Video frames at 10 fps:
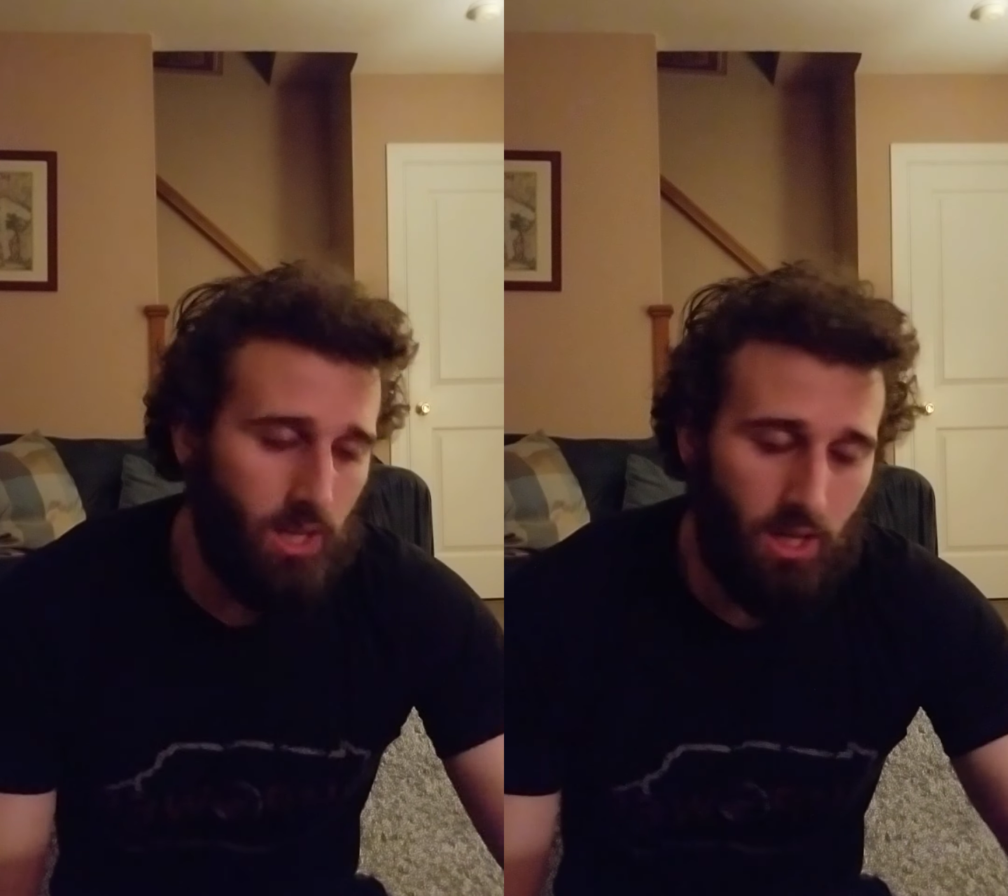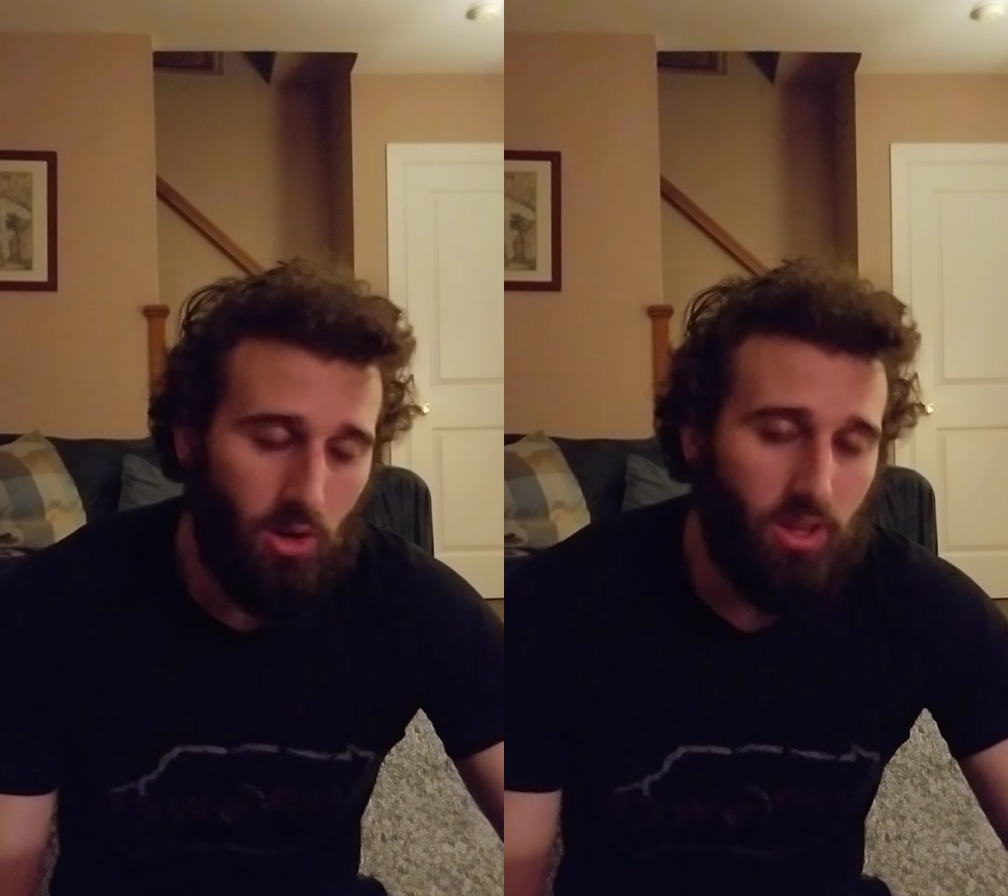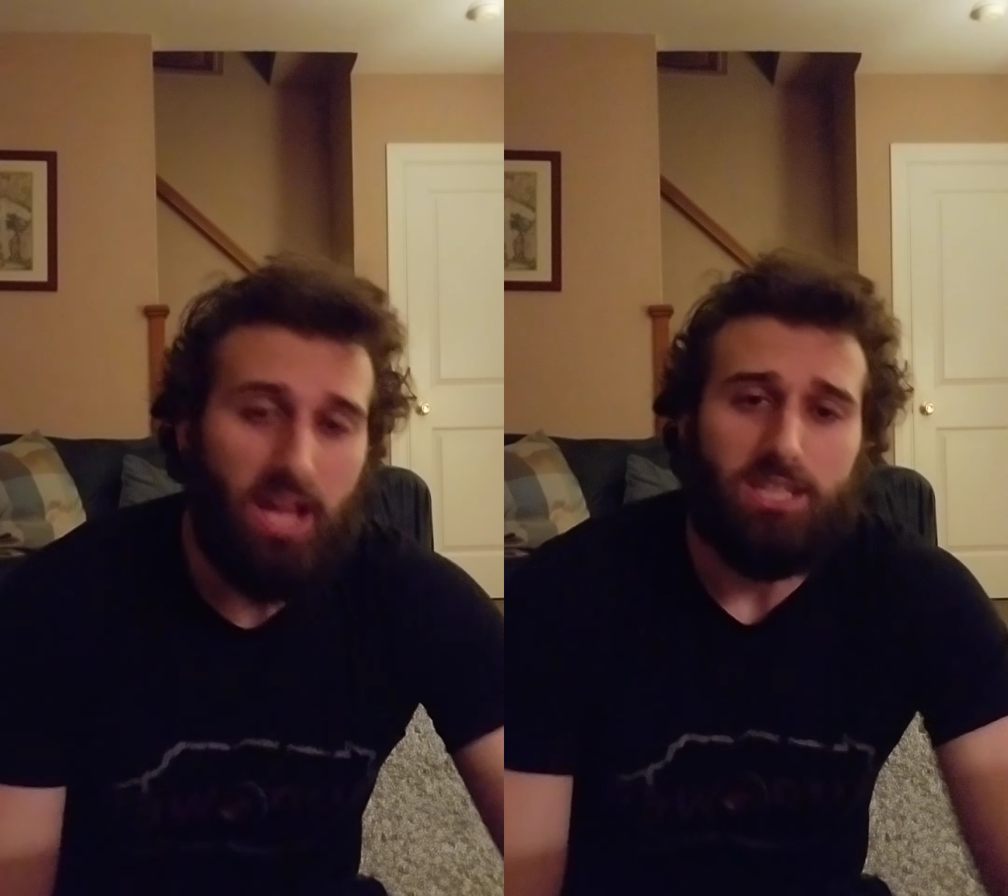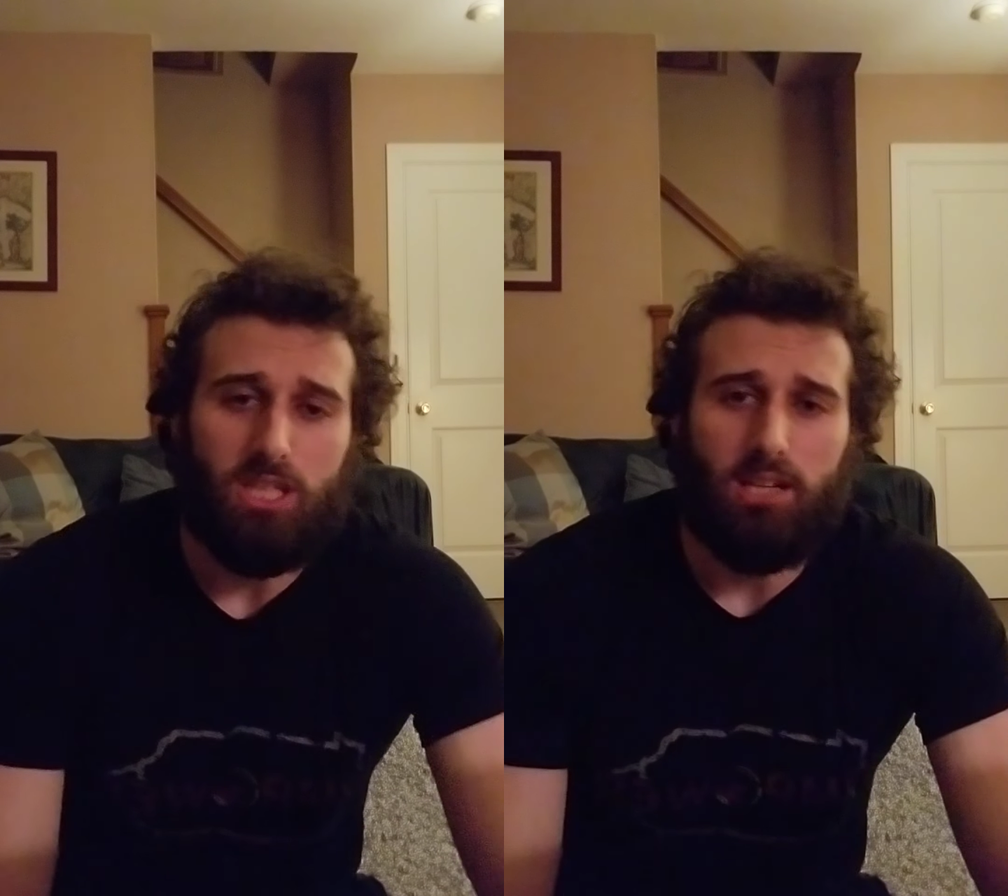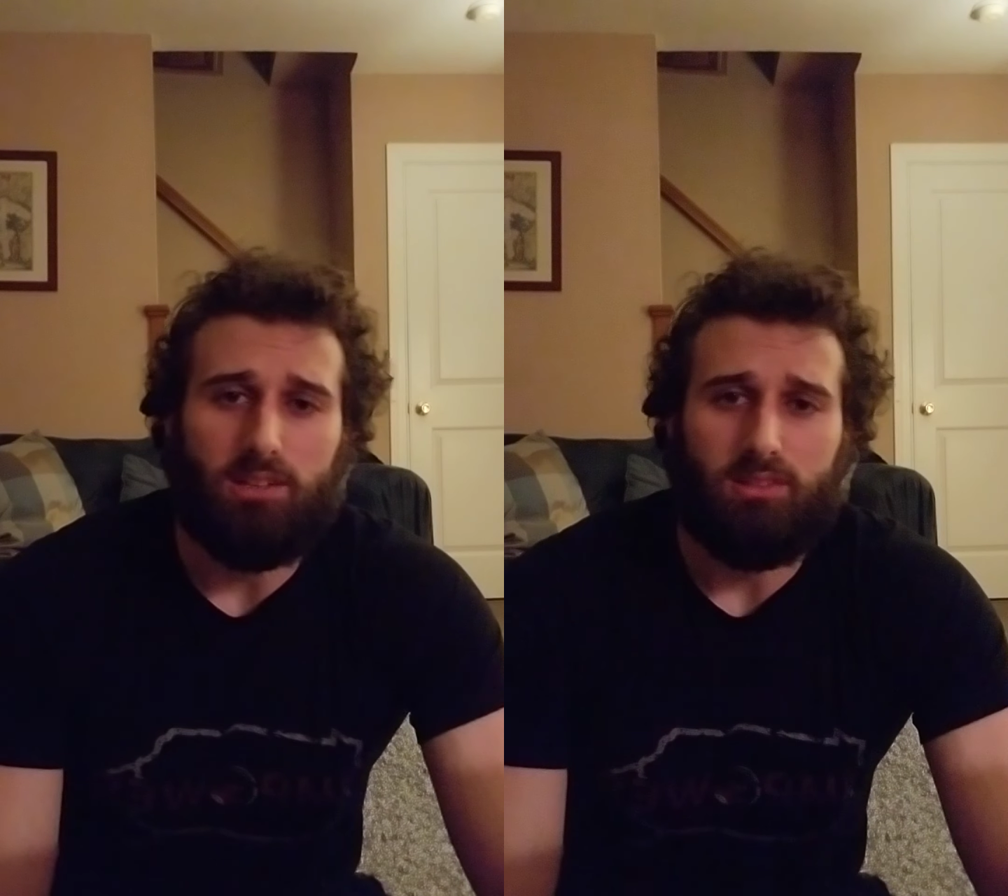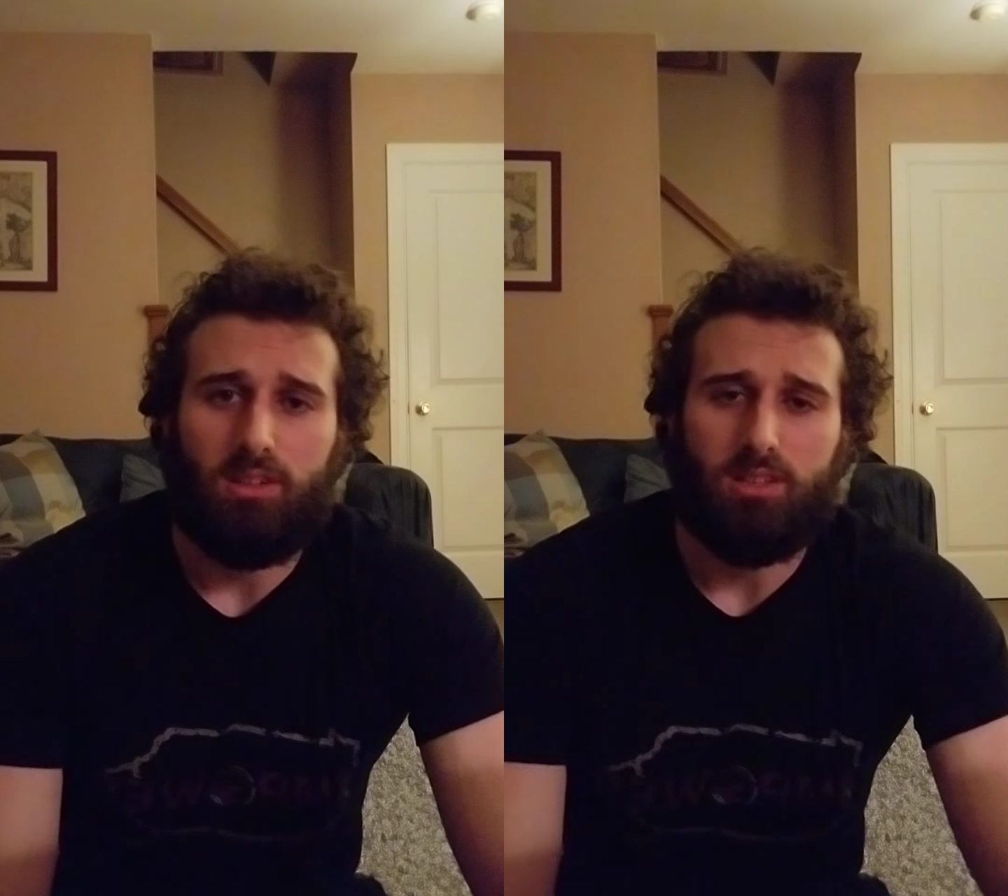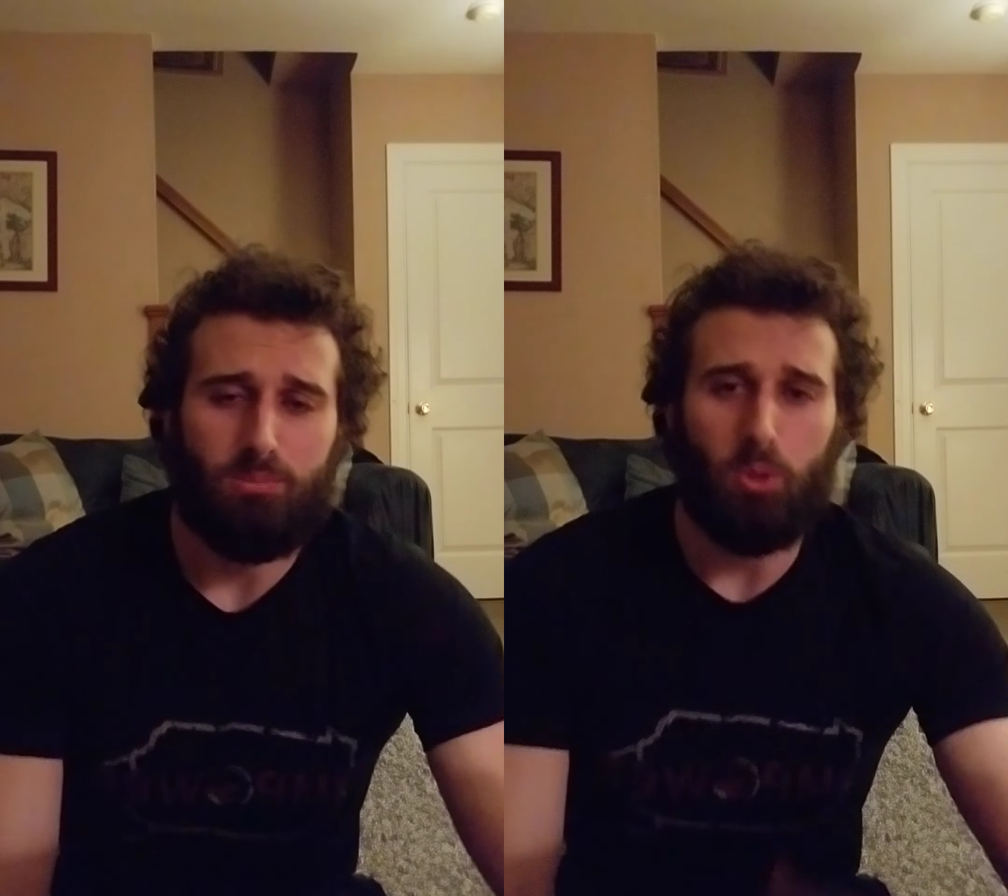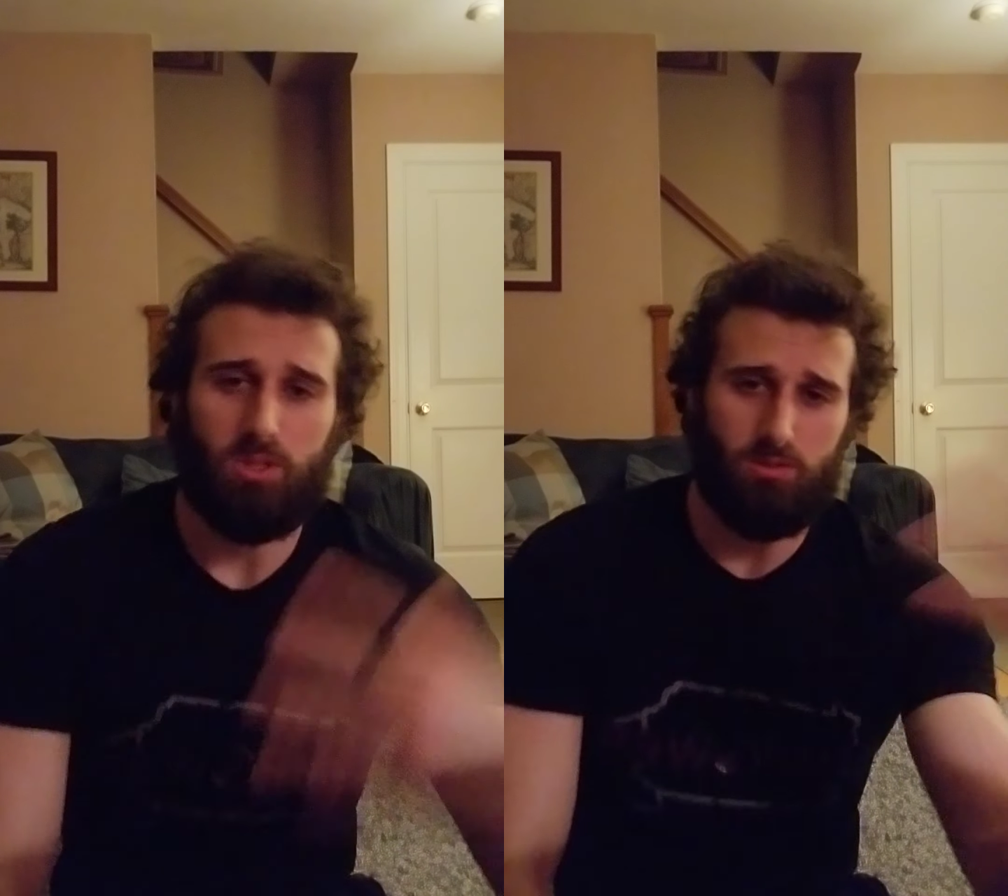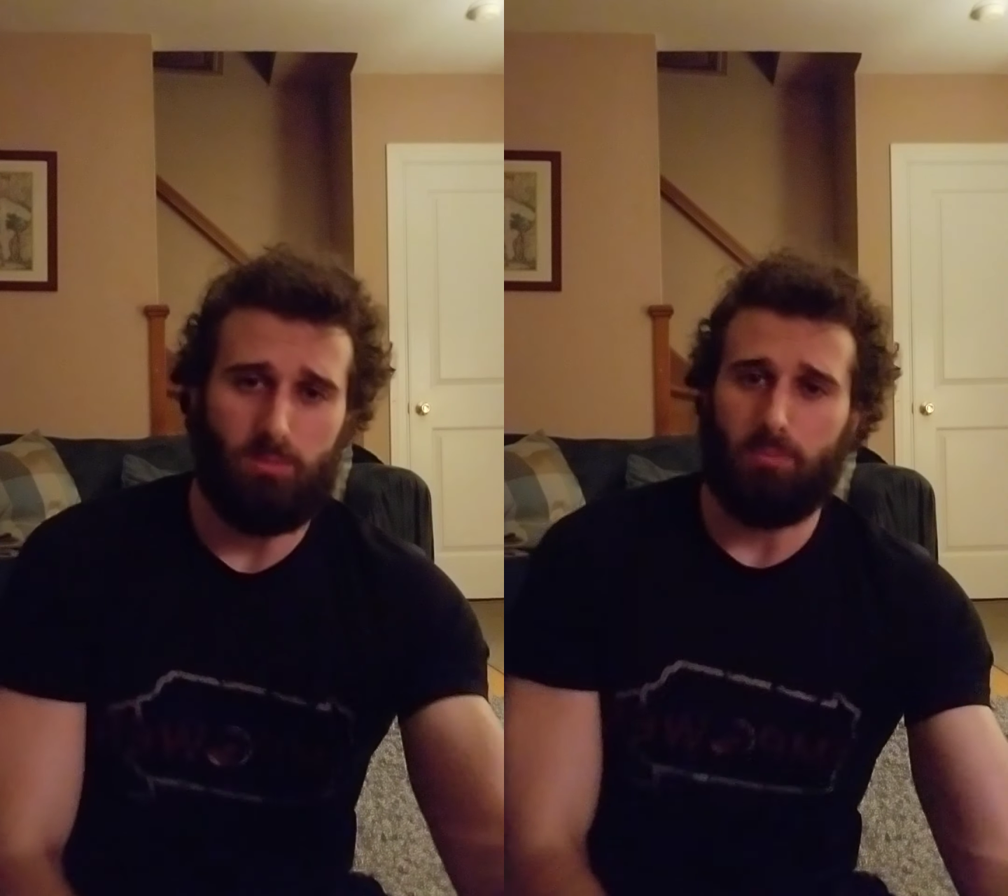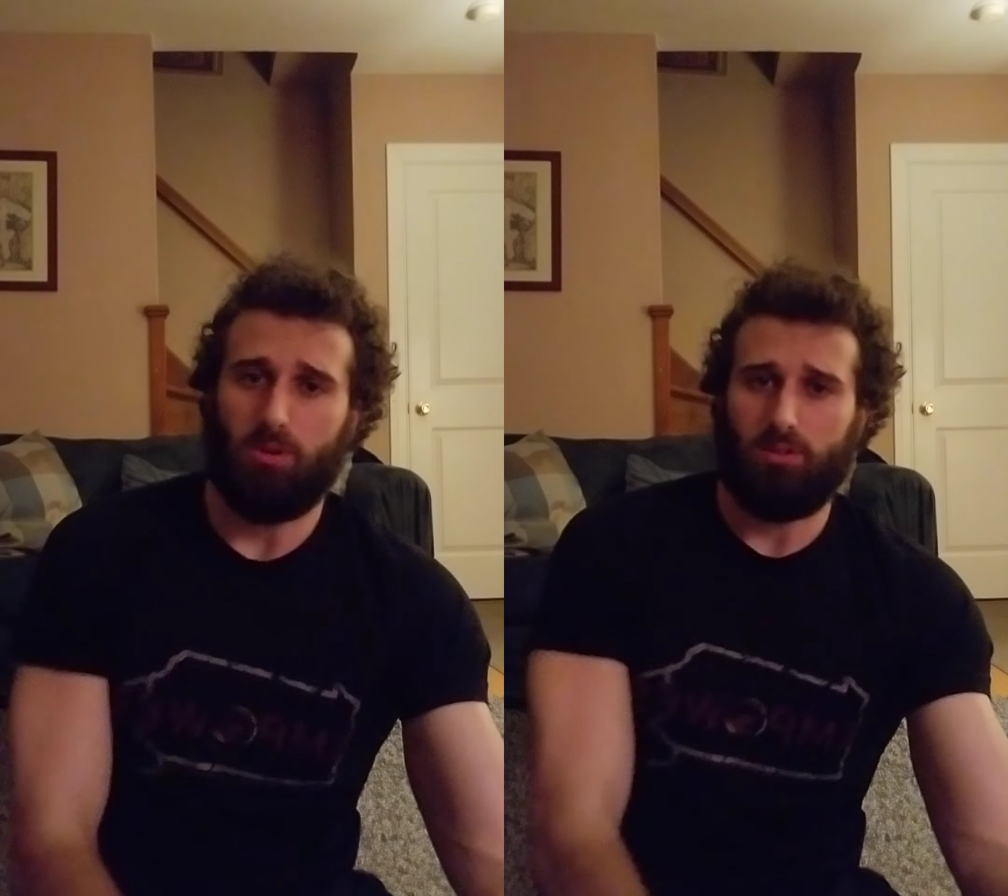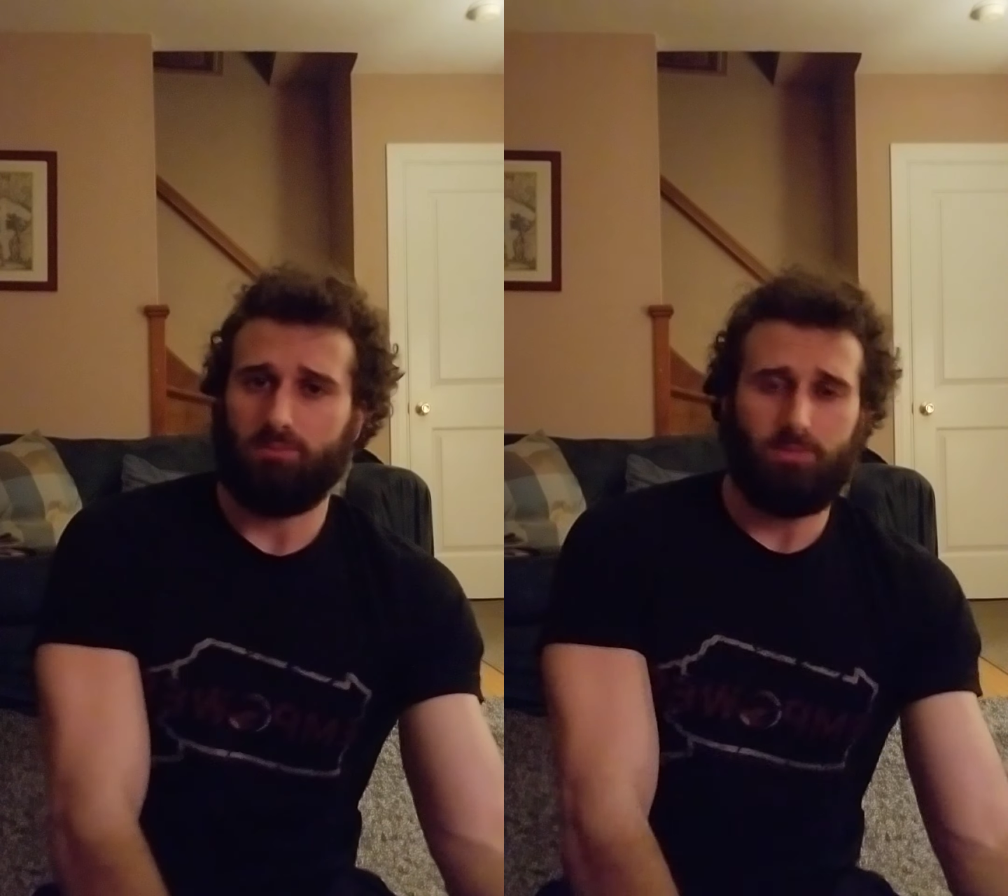and all that jazz, it's important to remember